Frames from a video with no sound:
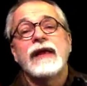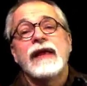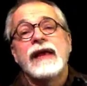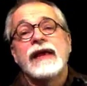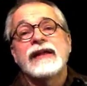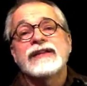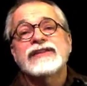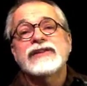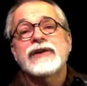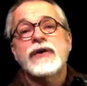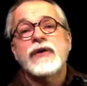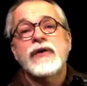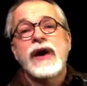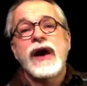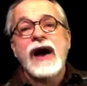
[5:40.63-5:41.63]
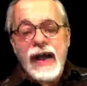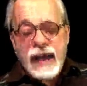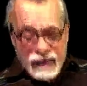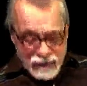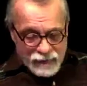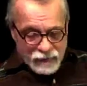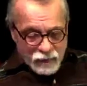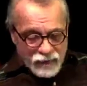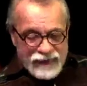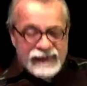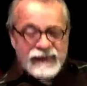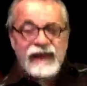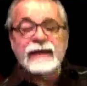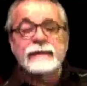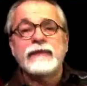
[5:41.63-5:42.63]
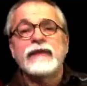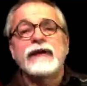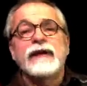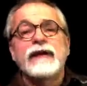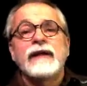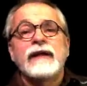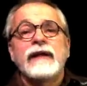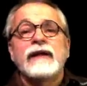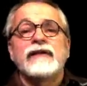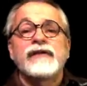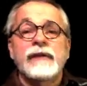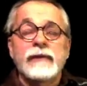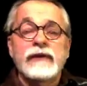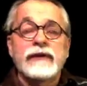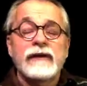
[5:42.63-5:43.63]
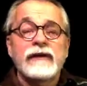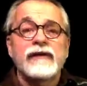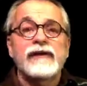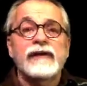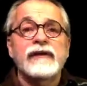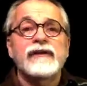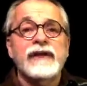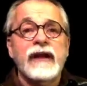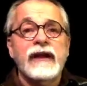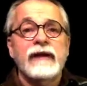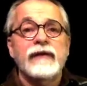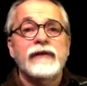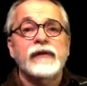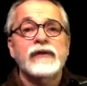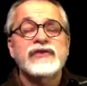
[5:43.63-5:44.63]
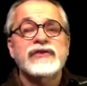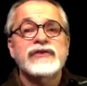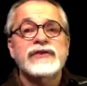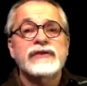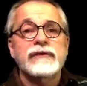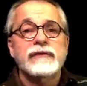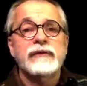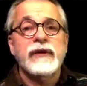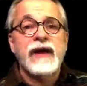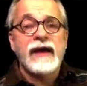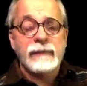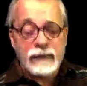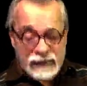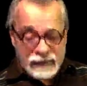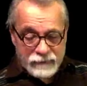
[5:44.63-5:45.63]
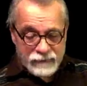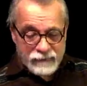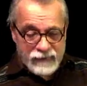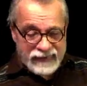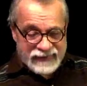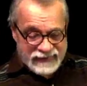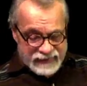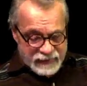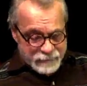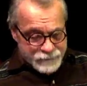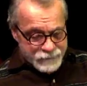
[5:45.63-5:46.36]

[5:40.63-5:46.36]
and so I renamed some of these scales, which are so commonly mixed up,